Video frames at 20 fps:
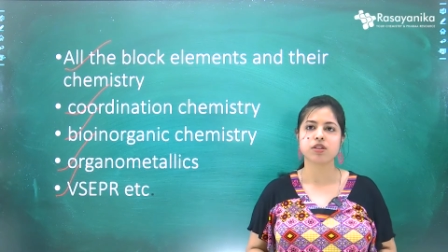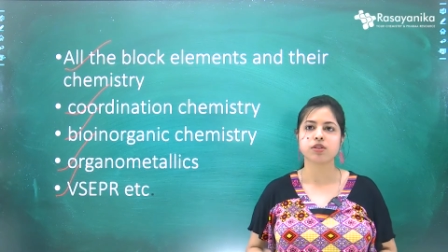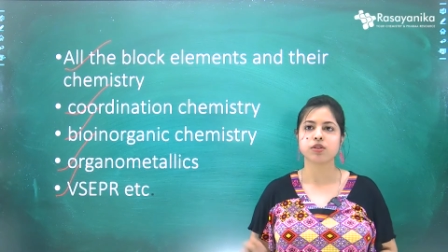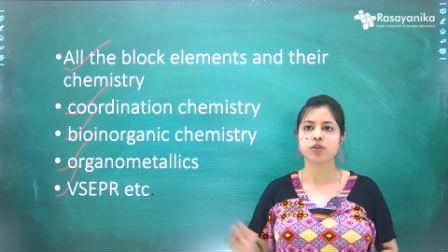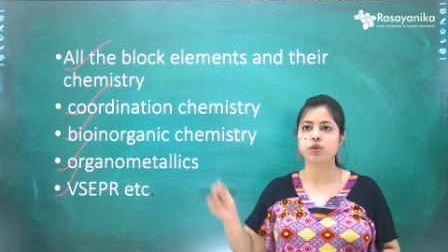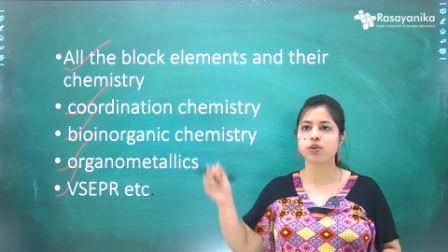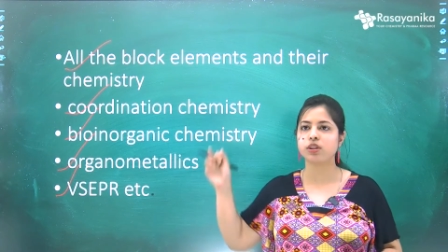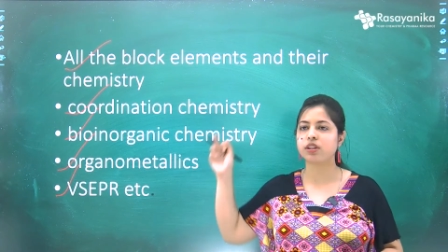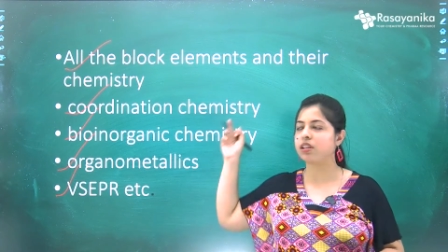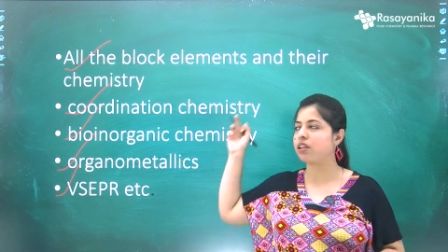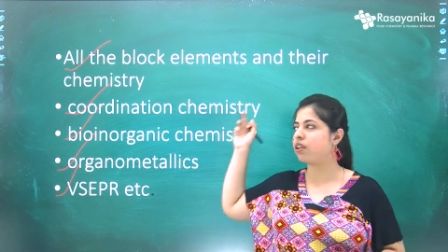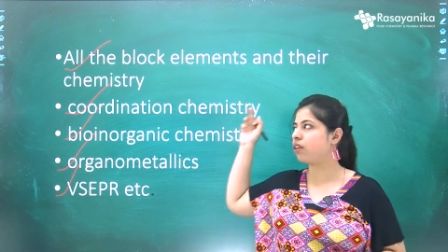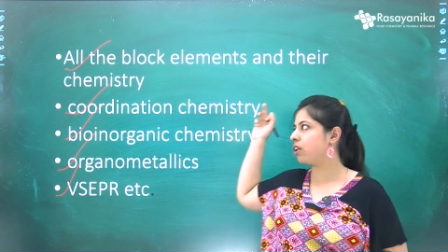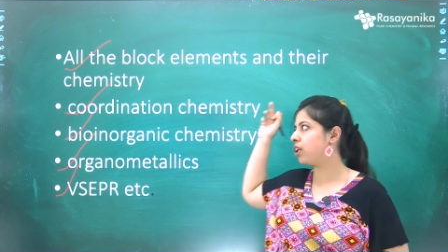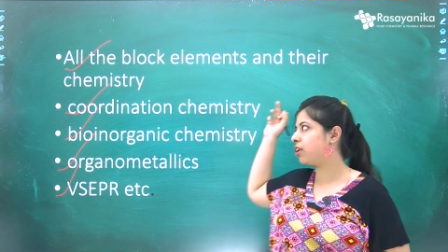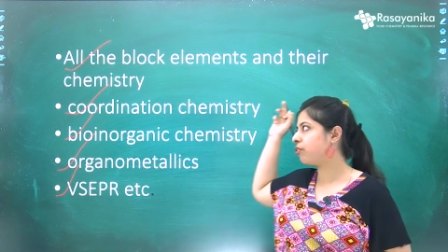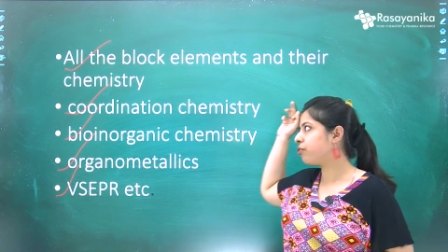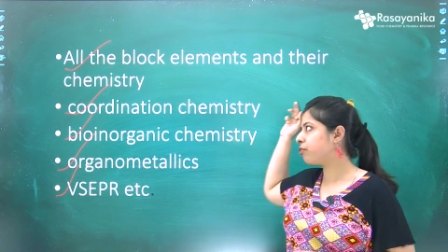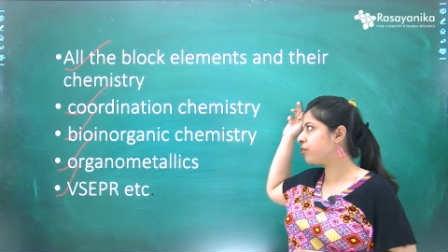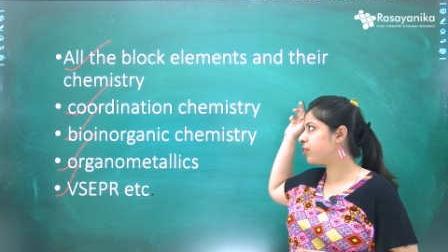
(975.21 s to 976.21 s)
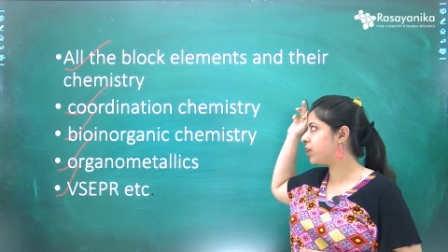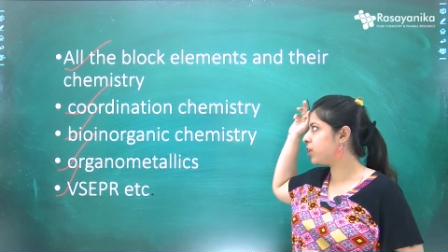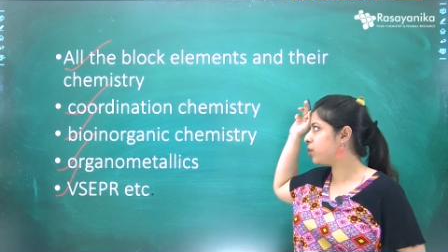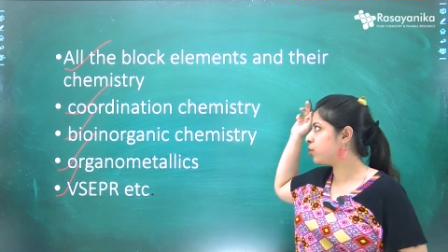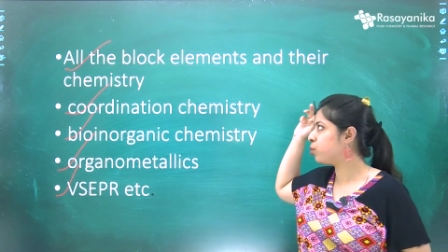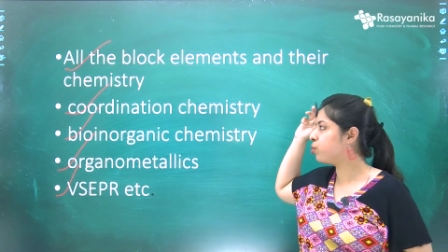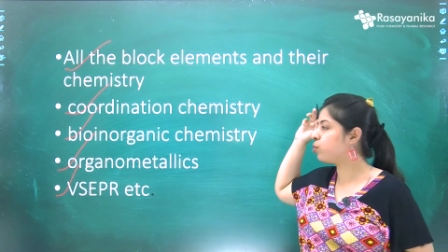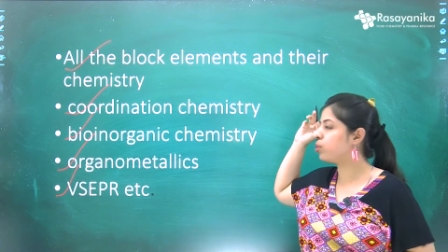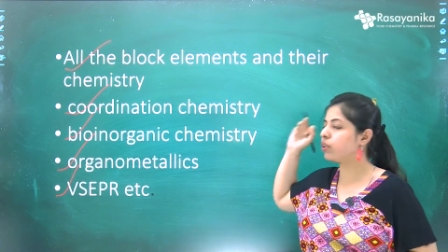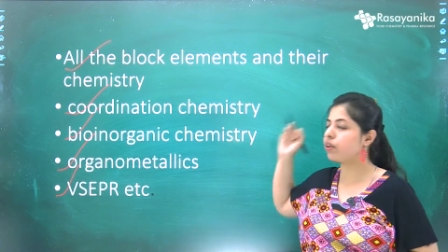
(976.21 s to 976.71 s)
So if
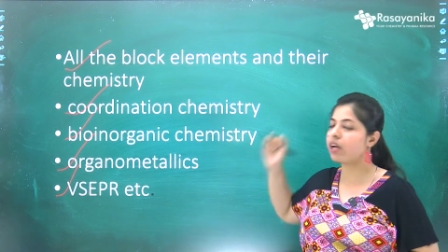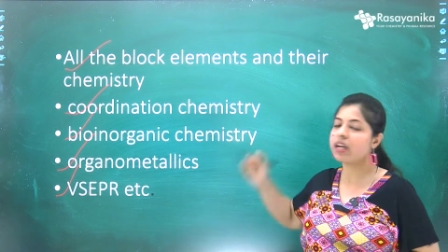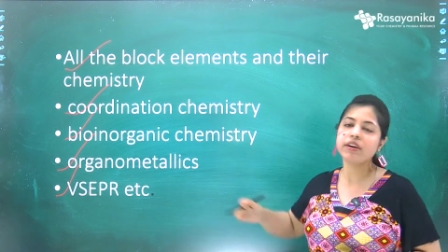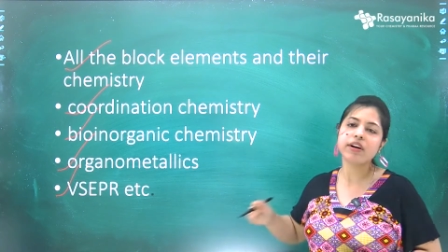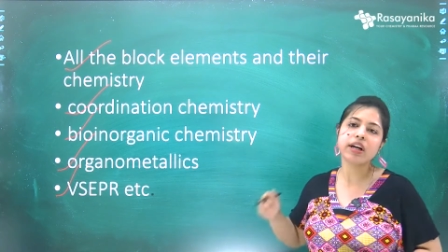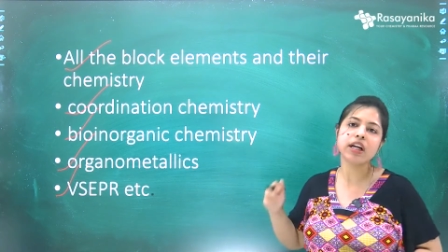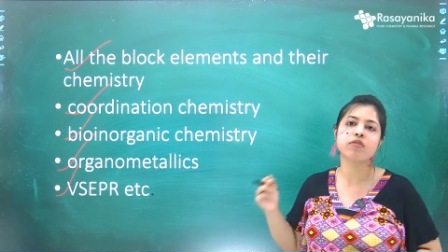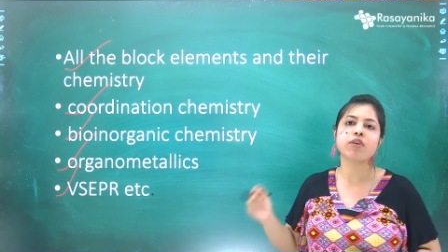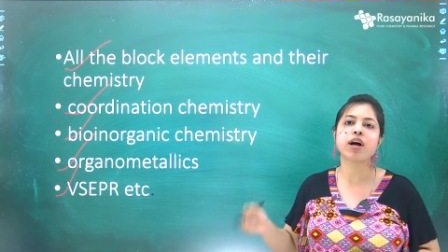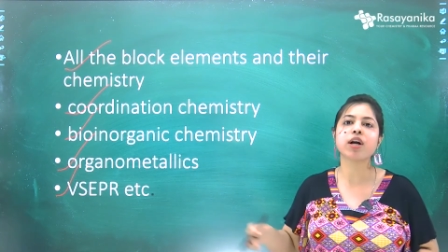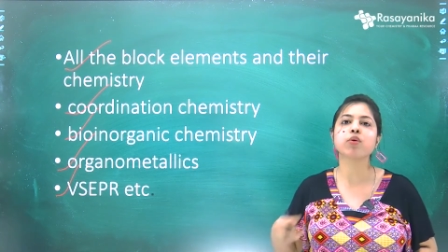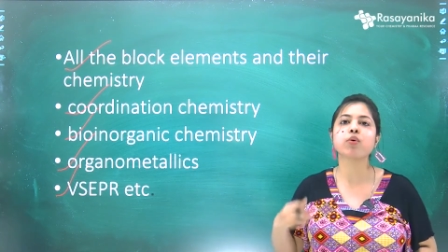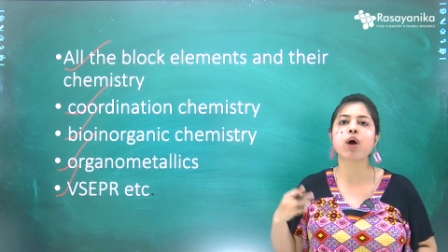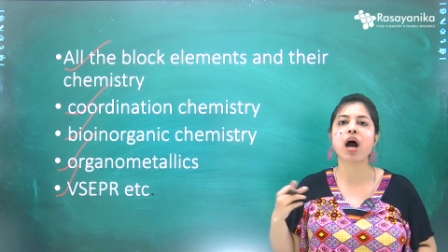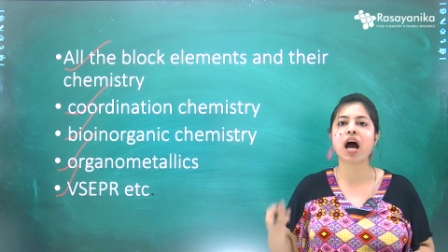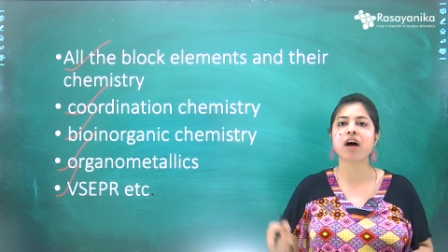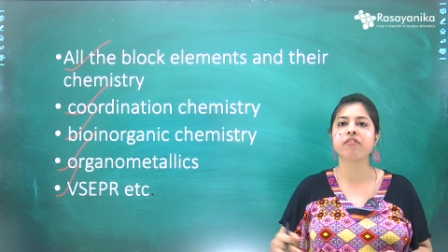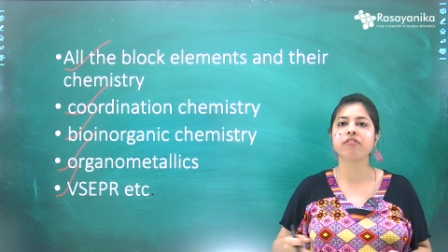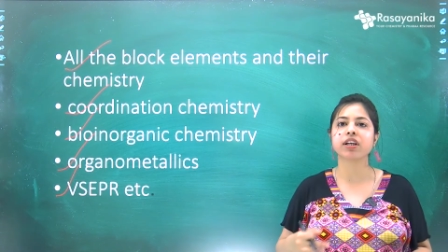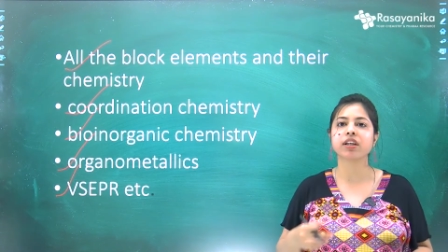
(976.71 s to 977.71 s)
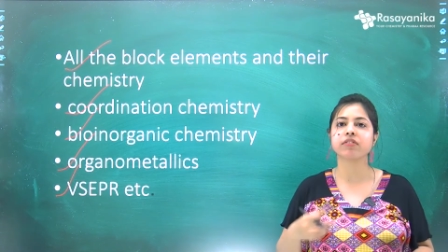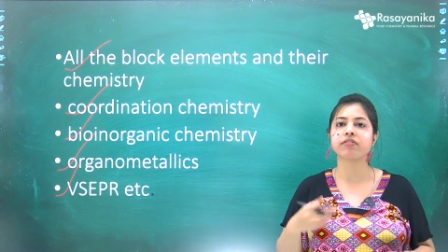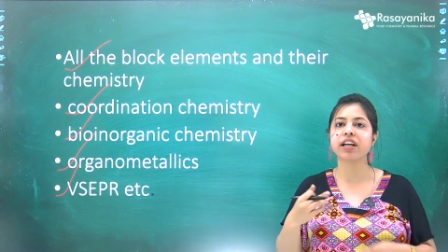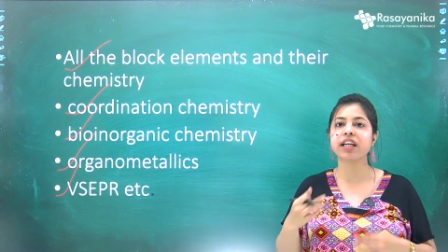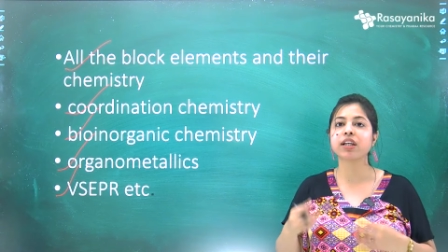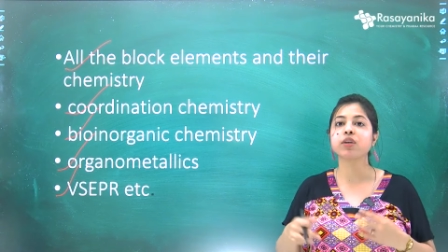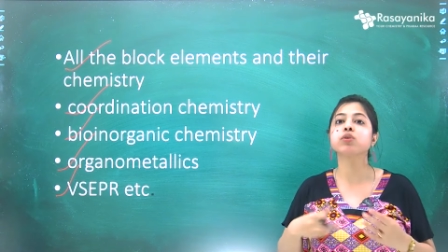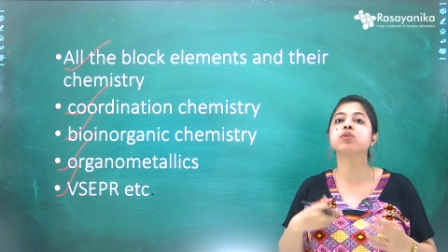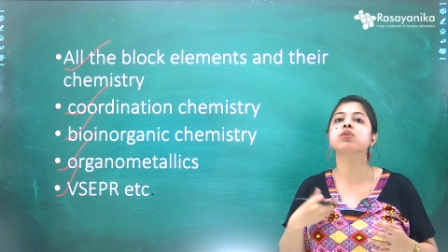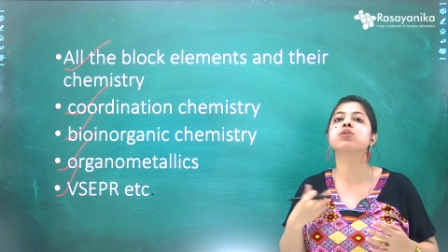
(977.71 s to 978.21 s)
you really, really want to have a
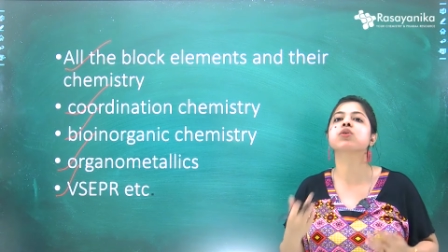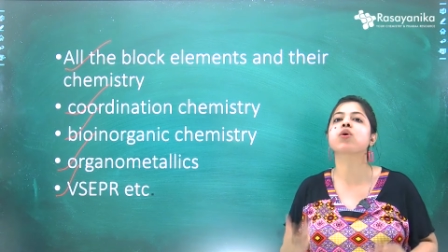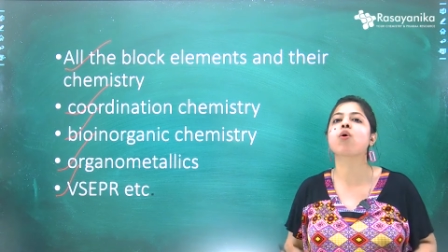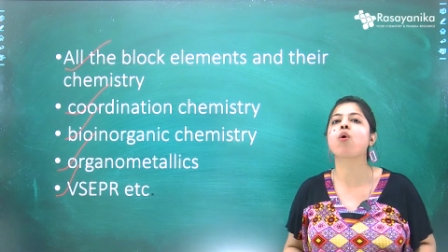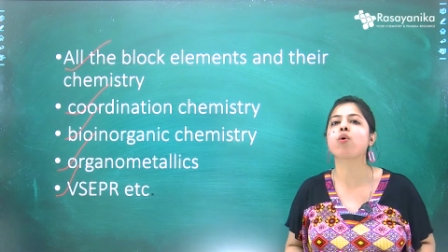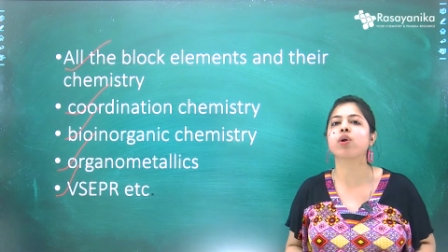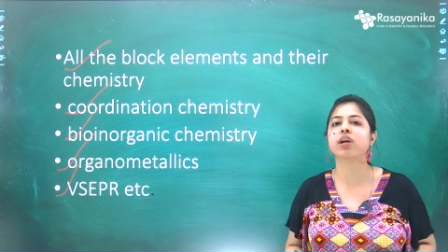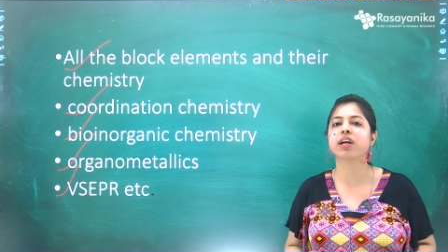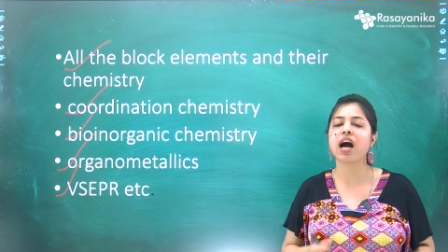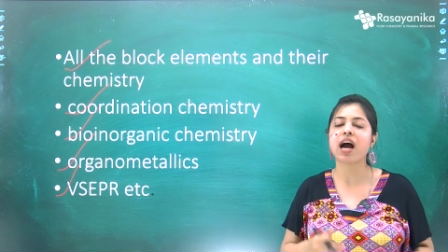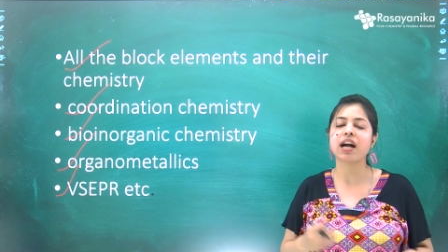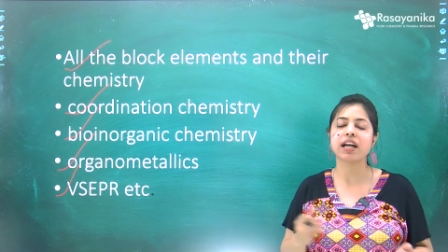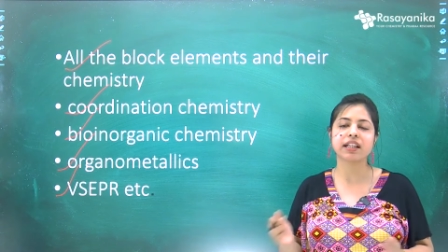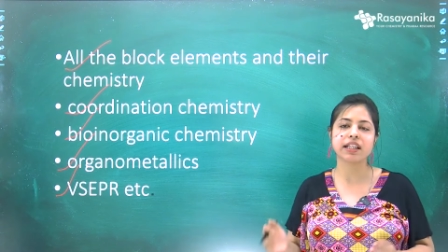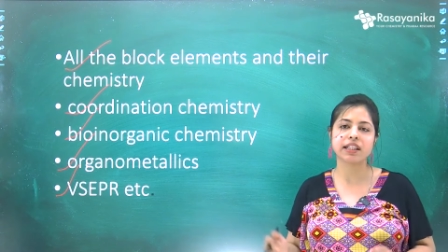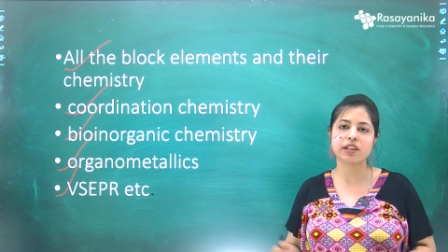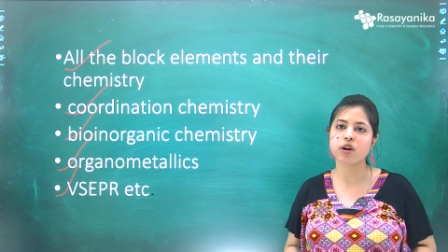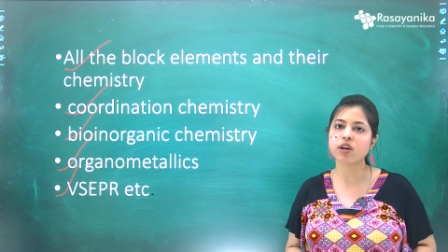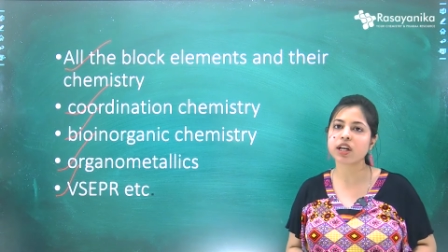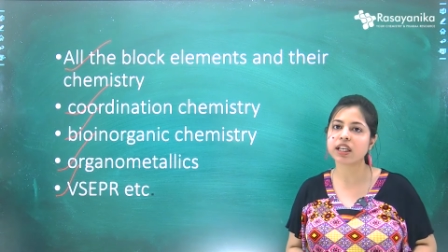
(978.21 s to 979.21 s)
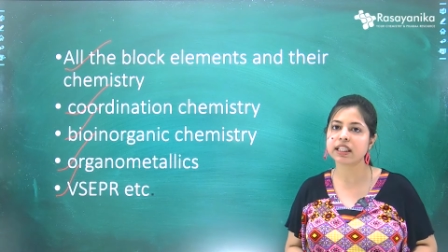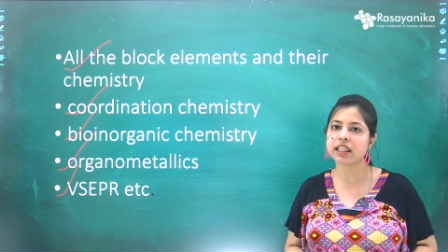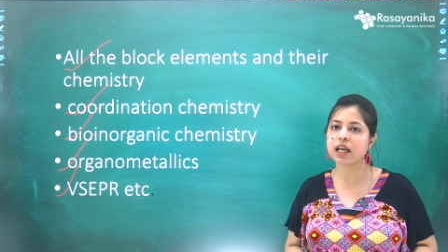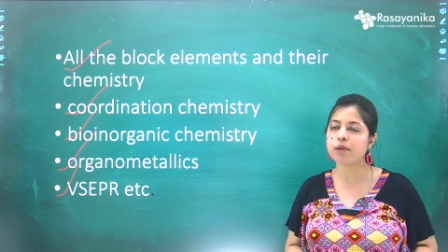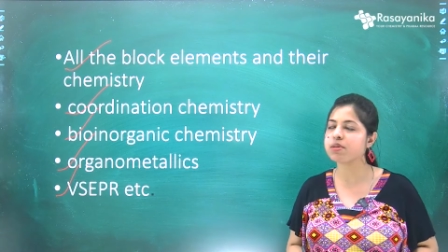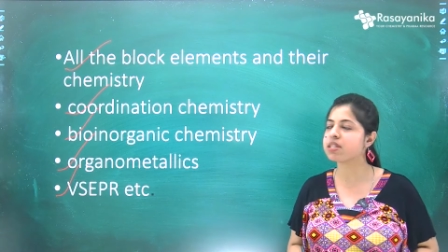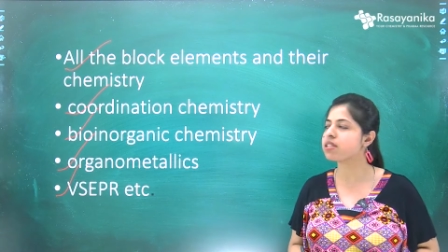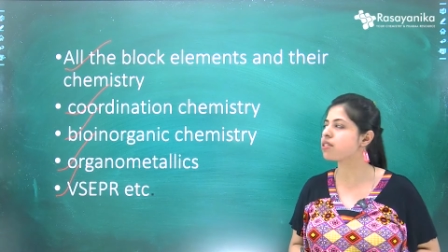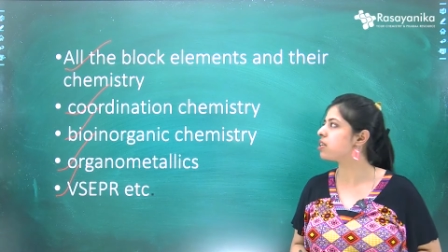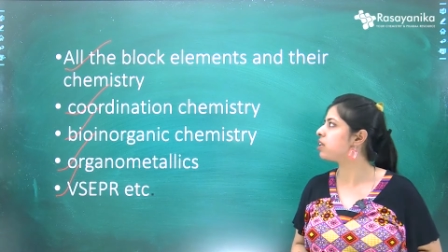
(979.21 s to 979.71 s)
very good score regarding inorganic
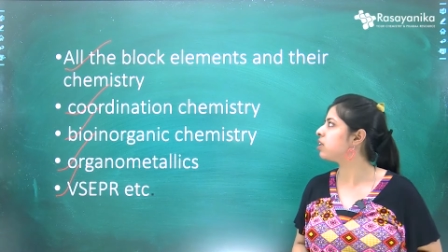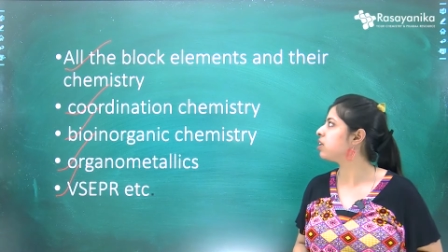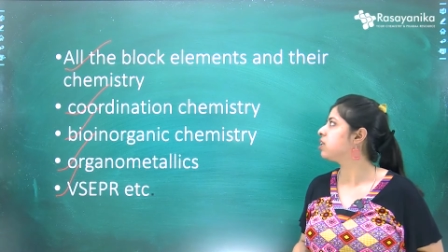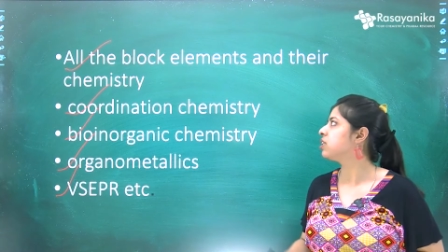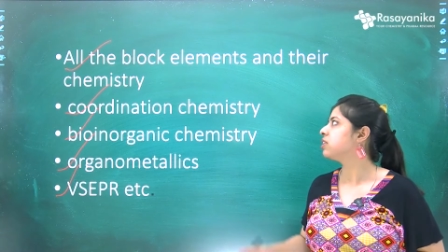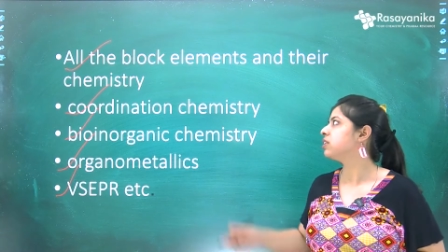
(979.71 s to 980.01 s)
chemistry,